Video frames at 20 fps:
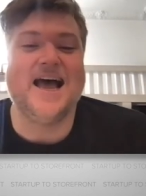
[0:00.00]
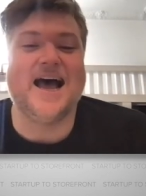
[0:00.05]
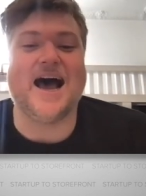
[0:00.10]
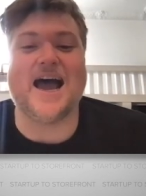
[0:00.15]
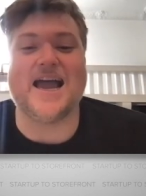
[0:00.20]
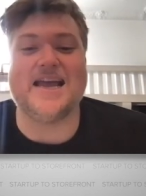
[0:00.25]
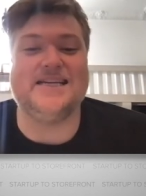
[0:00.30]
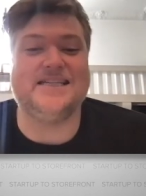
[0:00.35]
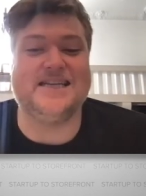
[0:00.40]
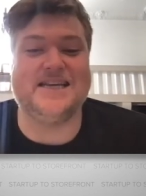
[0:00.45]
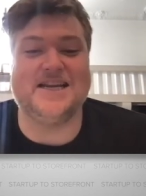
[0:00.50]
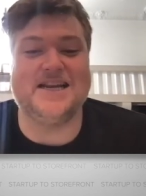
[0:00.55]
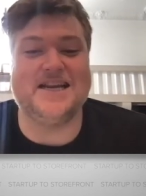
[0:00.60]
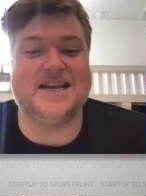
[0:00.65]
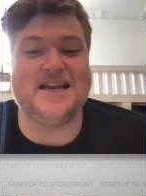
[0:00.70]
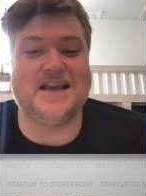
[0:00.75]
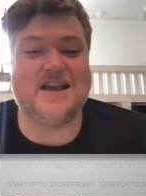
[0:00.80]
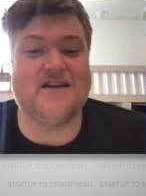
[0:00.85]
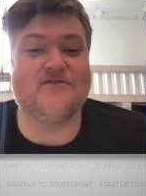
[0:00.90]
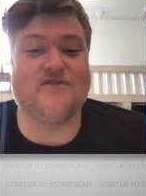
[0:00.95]

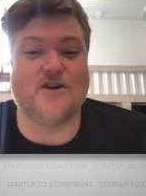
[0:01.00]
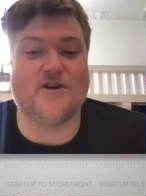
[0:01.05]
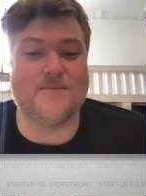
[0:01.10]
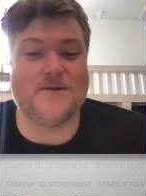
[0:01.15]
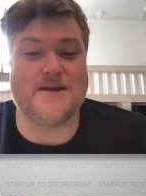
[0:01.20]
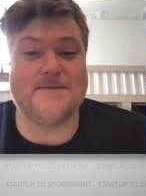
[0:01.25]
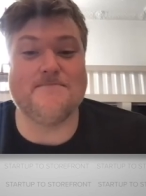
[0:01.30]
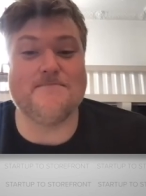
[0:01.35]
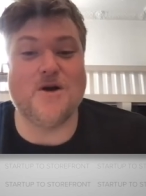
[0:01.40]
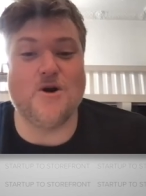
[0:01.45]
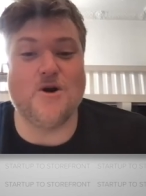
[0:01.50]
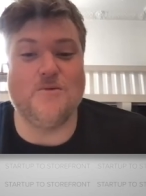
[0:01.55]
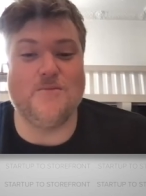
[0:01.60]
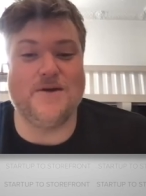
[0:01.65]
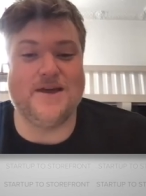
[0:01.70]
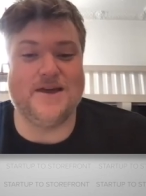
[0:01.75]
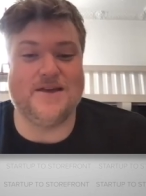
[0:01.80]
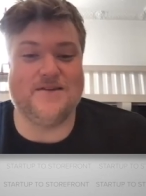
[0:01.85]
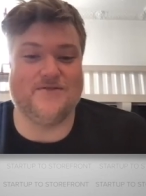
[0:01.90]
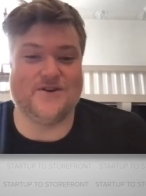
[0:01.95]
identity affirming
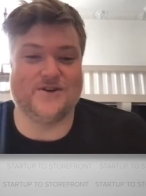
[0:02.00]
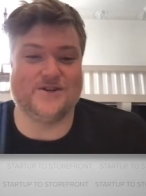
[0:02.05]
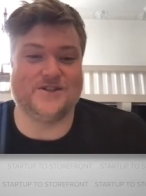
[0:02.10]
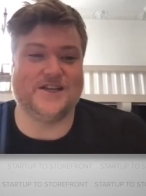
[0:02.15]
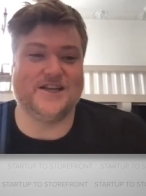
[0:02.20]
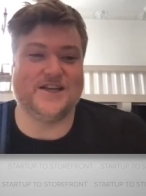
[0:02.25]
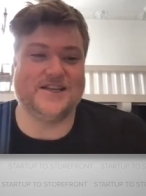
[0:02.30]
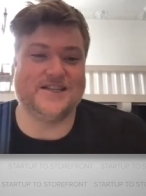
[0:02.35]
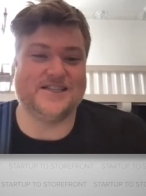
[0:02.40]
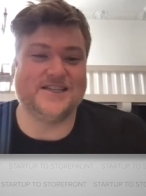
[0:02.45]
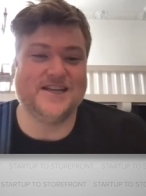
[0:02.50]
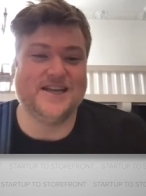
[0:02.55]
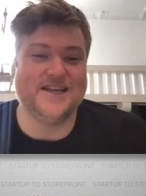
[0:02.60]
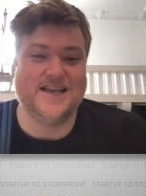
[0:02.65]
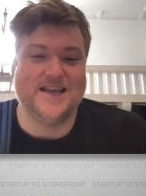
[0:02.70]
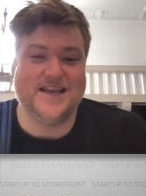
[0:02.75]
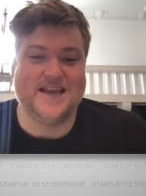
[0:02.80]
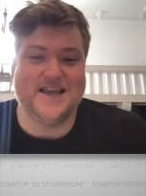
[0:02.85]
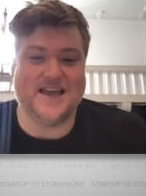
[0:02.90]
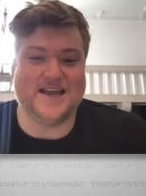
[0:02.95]
moment versus
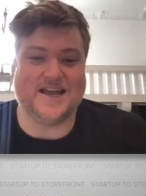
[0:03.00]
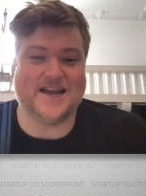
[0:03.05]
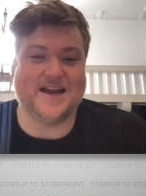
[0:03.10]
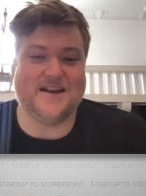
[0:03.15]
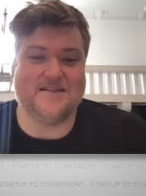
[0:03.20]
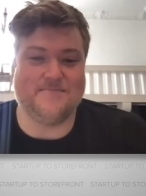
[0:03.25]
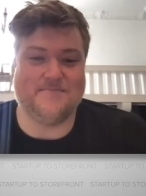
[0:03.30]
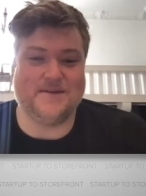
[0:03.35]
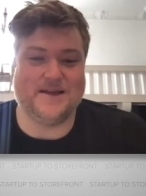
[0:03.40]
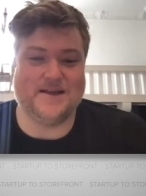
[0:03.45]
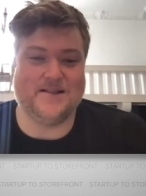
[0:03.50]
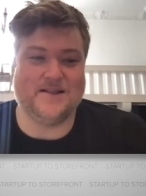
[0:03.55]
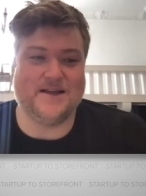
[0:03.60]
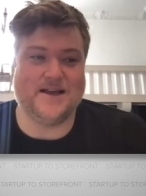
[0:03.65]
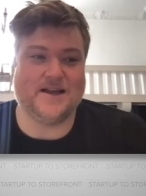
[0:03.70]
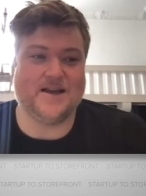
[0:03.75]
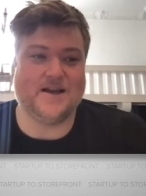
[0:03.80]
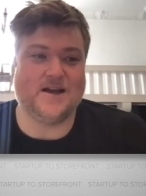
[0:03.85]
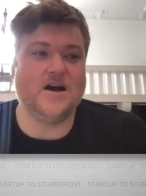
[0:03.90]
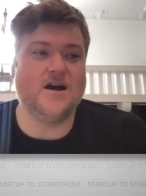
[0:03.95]
it kind of being
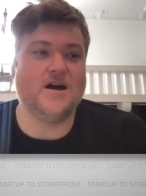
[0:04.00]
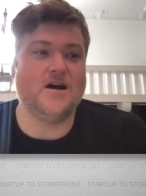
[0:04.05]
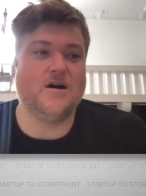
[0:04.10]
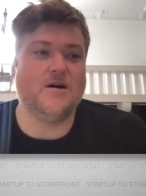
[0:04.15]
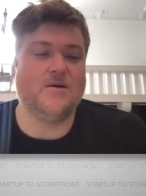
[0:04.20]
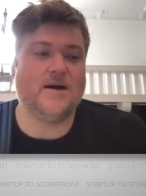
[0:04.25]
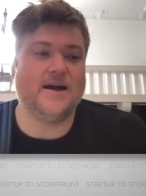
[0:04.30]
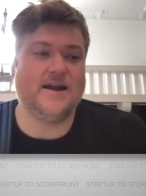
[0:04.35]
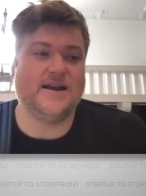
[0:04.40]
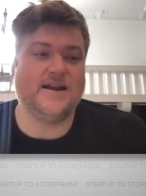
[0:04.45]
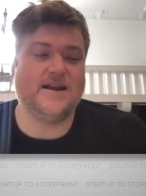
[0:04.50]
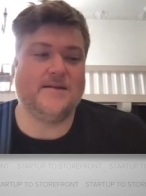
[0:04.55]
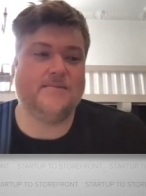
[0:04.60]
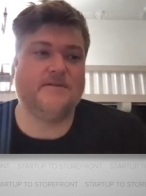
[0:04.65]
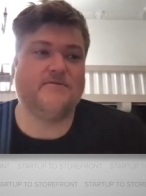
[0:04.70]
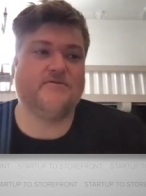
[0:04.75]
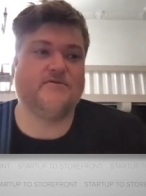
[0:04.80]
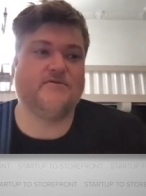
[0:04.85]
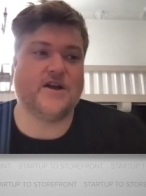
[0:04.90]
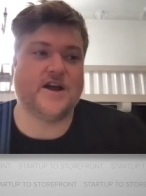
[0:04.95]
like, oh, I need to
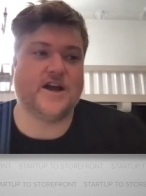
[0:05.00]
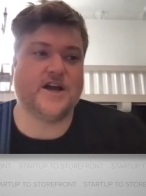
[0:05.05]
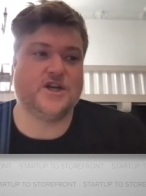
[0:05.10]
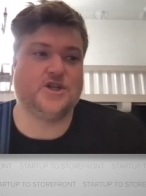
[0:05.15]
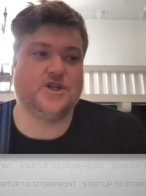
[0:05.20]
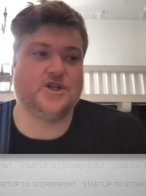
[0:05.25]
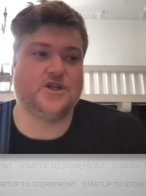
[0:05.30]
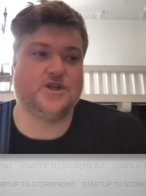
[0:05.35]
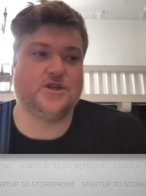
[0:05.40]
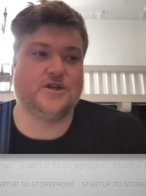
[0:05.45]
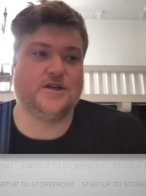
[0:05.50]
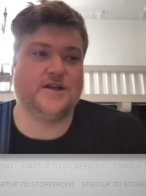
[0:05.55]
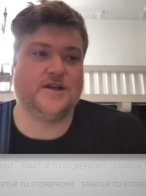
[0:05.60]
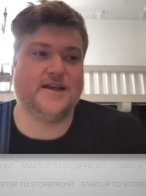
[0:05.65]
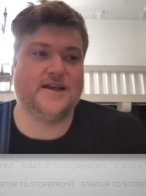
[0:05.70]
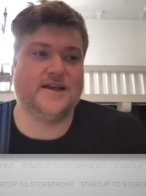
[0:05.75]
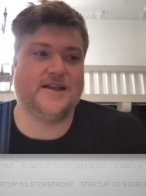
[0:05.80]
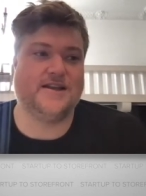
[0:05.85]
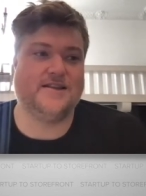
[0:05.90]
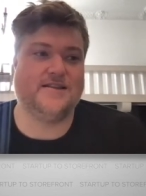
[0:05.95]
be fresh
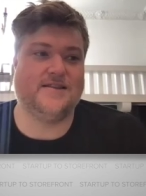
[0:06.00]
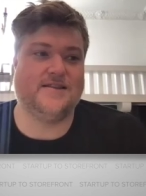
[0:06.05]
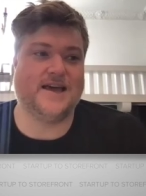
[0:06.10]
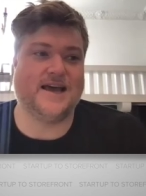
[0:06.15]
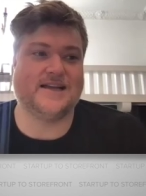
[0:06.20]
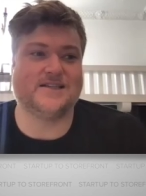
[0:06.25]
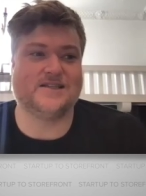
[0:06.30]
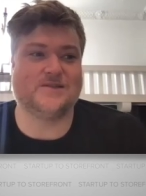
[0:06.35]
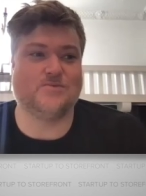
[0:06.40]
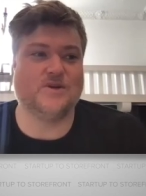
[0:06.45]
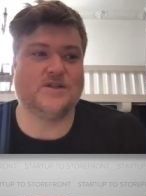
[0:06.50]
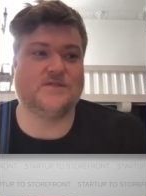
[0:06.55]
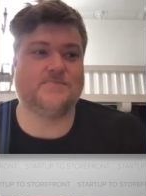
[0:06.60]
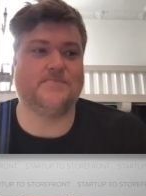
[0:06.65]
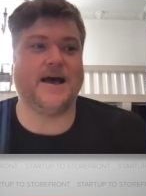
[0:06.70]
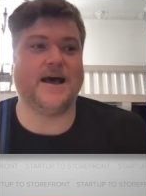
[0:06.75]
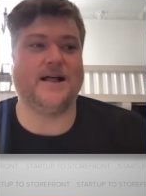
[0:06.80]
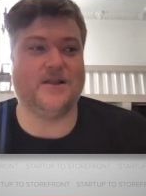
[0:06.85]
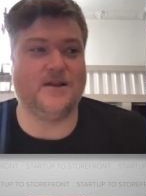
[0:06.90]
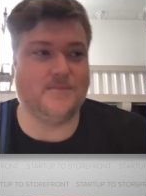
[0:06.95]
and that's what's
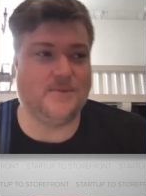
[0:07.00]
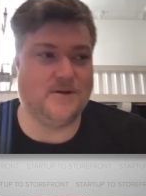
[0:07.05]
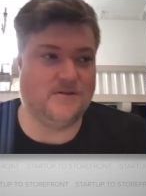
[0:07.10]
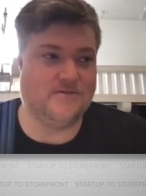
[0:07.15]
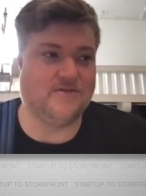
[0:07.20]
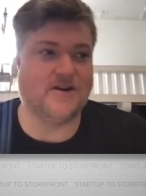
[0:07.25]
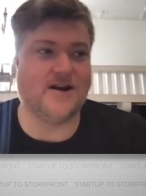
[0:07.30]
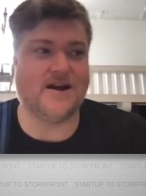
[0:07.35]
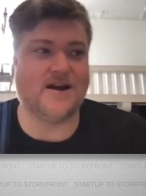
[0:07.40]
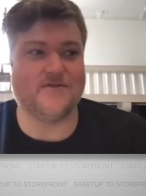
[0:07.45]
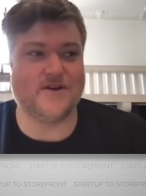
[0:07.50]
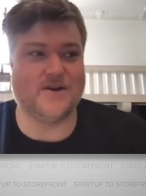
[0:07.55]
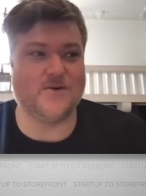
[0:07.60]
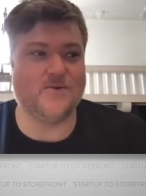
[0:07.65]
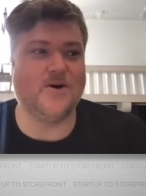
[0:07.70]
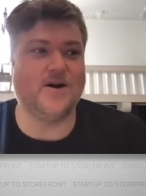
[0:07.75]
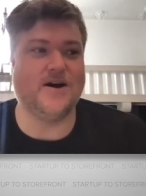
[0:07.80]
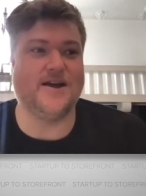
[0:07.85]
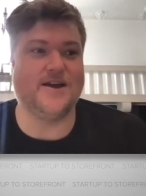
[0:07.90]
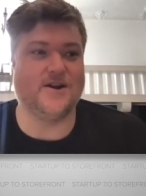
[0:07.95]
palatable for
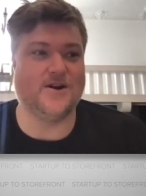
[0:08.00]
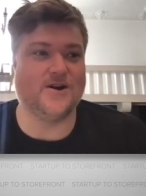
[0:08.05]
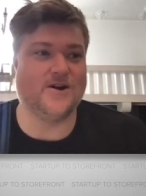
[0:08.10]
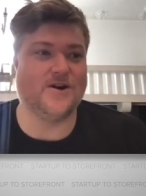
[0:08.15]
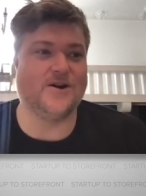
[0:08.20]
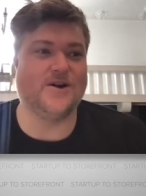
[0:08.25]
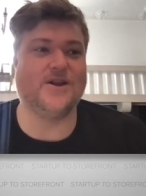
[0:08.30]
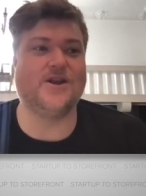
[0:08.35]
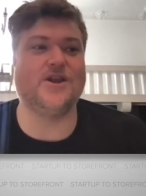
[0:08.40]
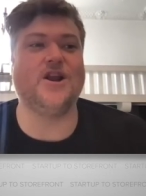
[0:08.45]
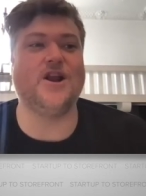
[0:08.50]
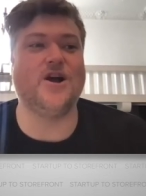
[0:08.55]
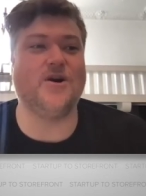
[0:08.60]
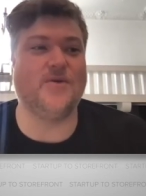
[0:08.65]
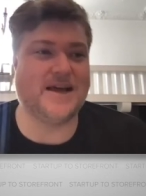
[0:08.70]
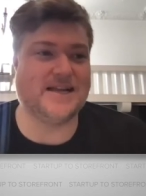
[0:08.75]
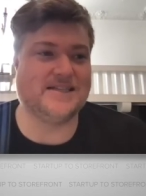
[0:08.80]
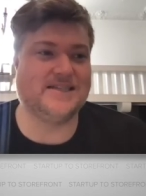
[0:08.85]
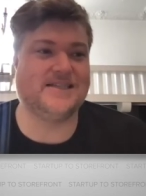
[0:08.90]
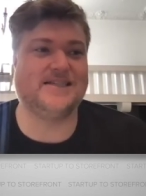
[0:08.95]
everyone, or, you know,
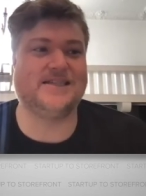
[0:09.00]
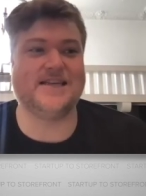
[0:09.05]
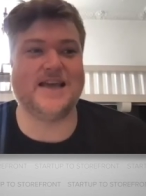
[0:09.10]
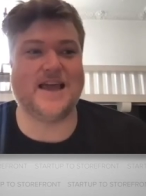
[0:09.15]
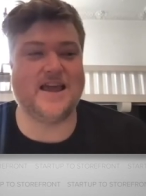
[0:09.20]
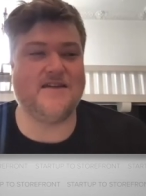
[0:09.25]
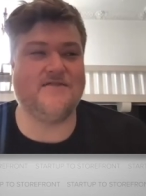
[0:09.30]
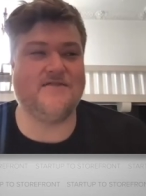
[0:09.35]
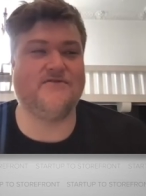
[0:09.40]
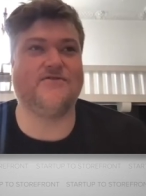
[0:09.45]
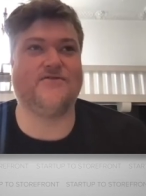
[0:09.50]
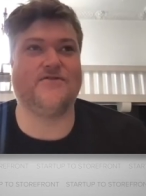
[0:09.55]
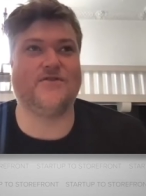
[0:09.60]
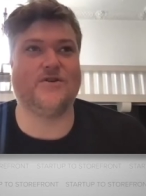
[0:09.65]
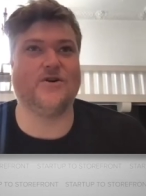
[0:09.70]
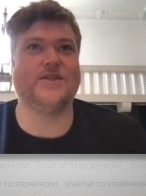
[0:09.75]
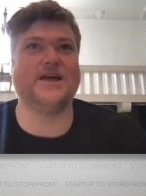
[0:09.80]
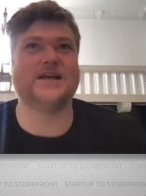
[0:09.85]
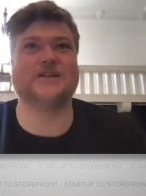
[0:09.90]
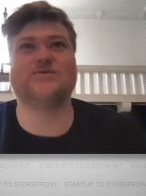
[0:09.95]
that's safe,
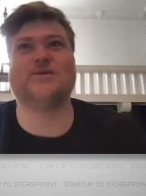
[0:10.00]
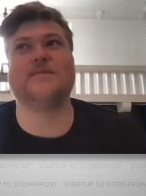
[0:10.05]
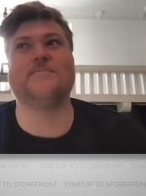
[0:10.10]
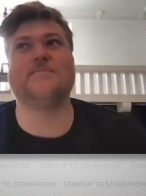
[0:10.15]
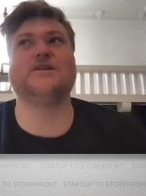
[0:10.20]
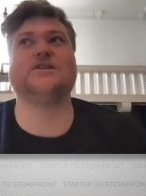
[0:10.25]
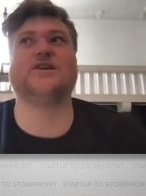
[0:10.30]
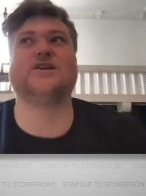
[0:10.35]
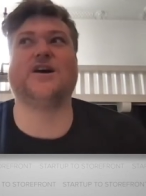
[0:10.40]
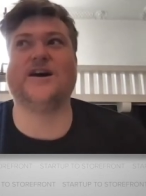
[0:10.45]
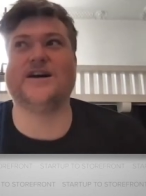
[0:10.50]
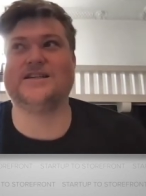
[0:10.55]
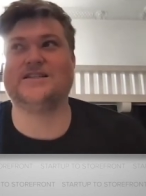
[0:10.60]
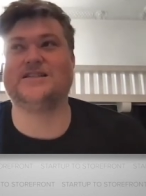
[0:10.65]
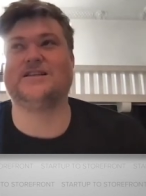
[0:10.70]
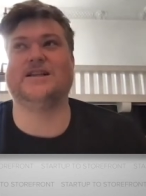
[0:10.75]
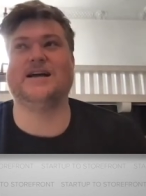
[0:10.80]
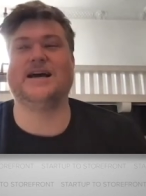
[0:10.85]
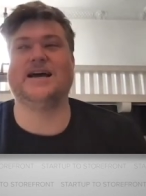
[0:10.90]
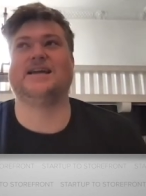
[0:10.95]
or that's what I've been
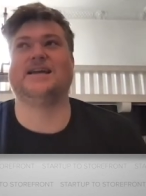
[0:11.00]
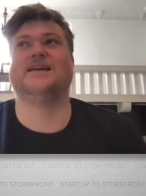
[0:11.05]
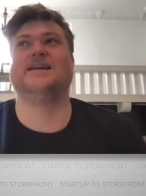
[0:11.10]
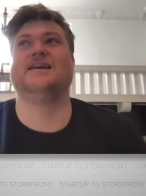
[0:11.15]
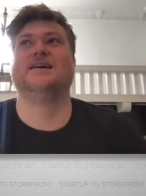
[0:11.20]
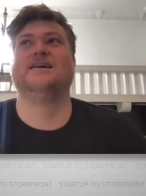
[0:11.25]
taught to like